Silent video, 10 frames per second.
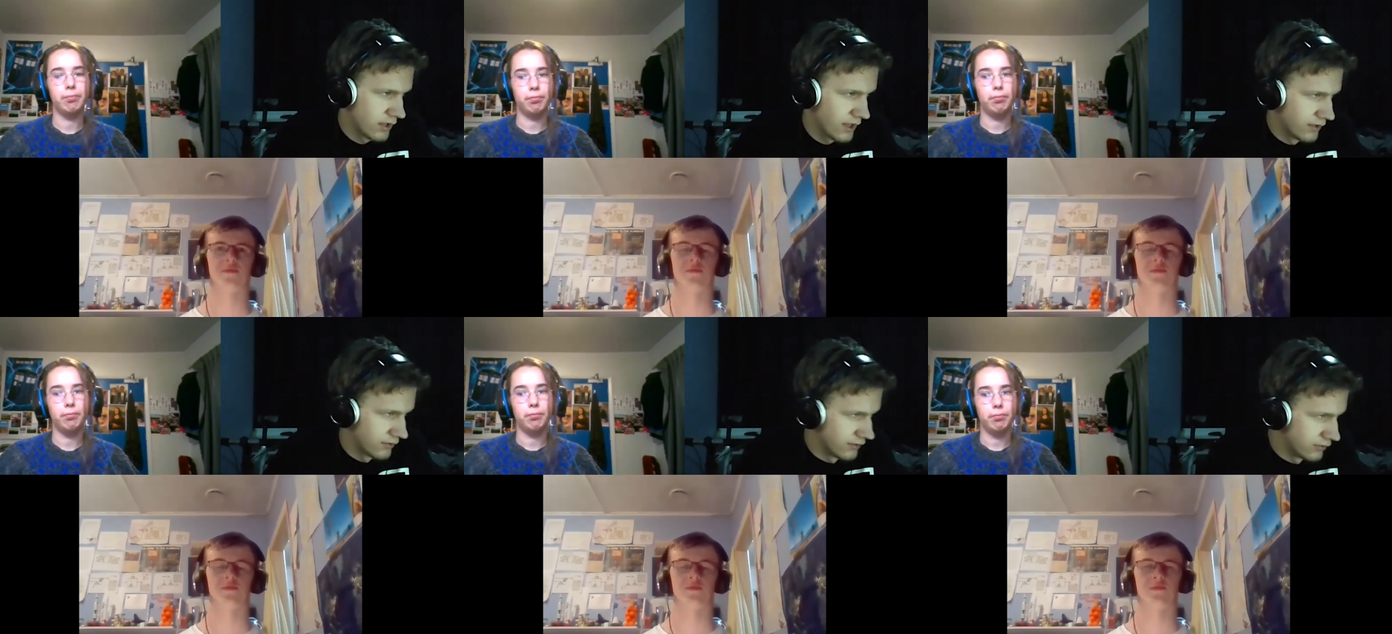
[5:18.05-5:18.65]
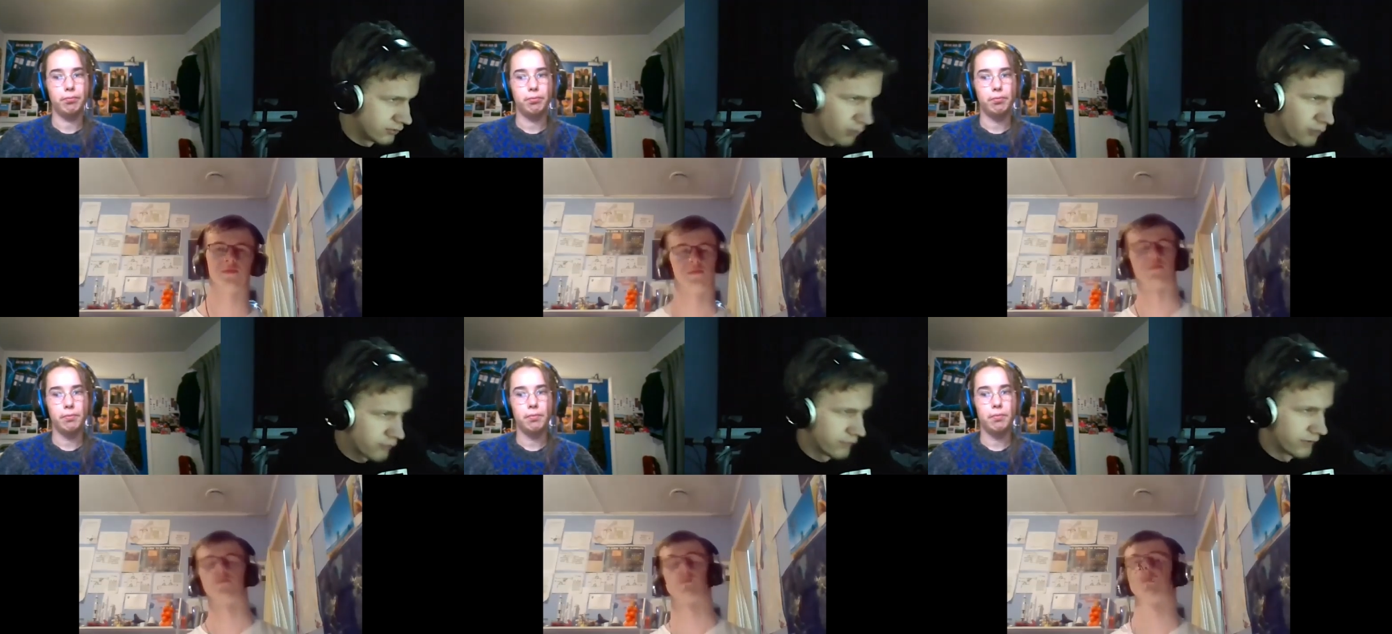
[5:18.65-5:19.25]
Speaker 1: and the
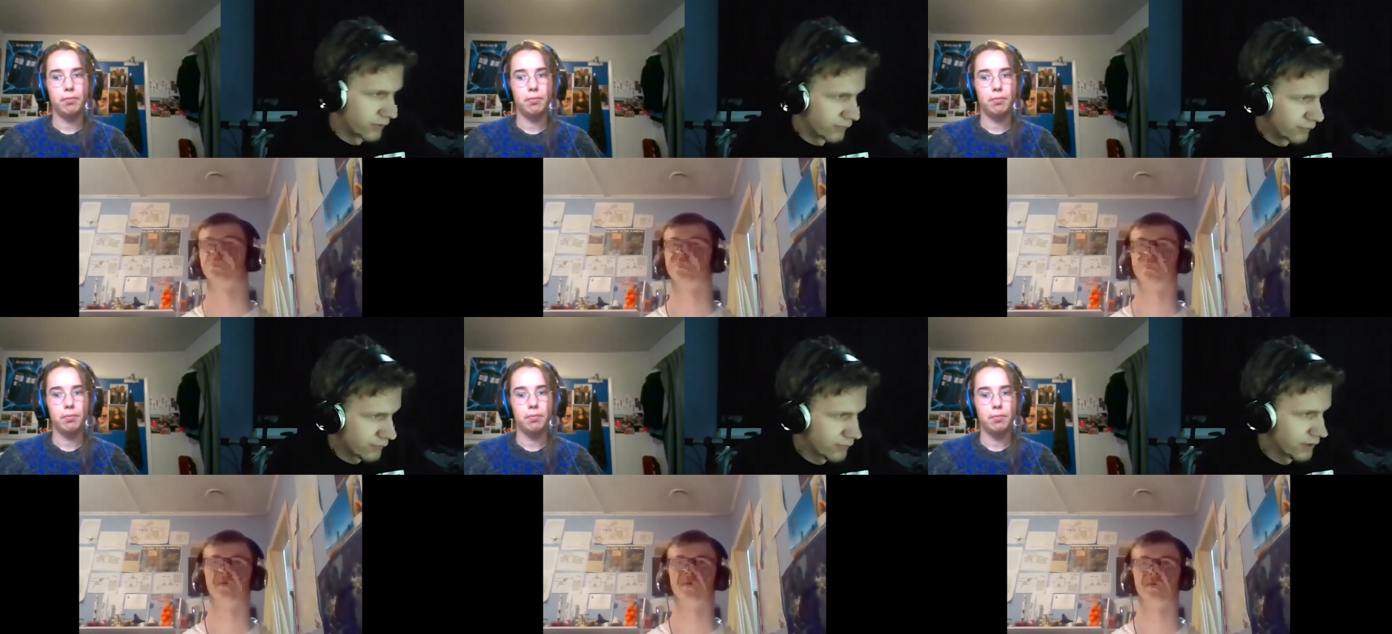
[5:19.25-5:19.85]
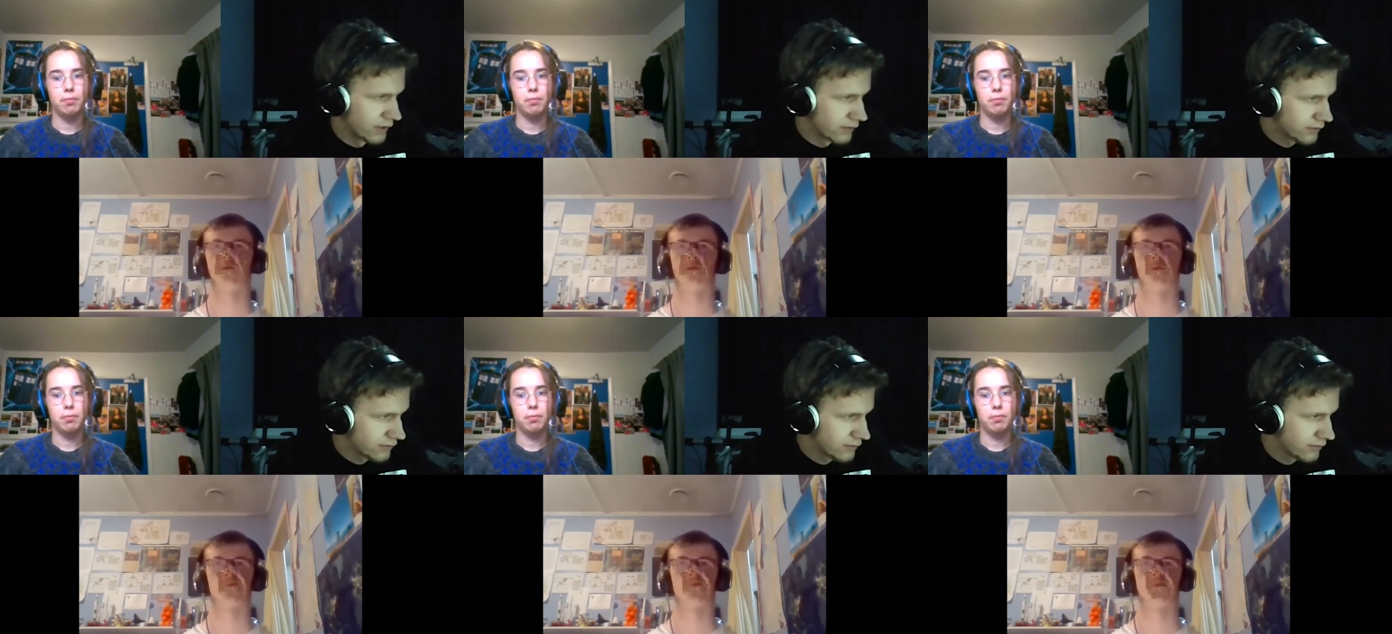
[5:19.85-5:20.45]
Dauphin of
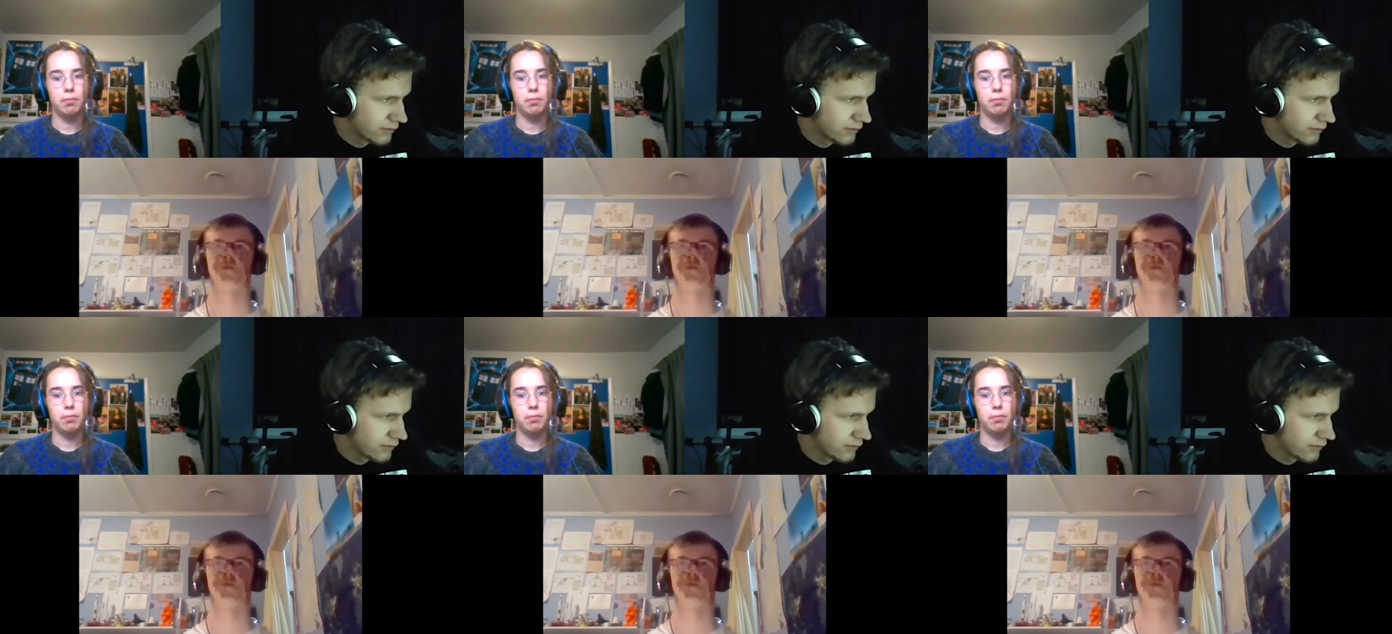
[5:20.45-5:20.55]
France.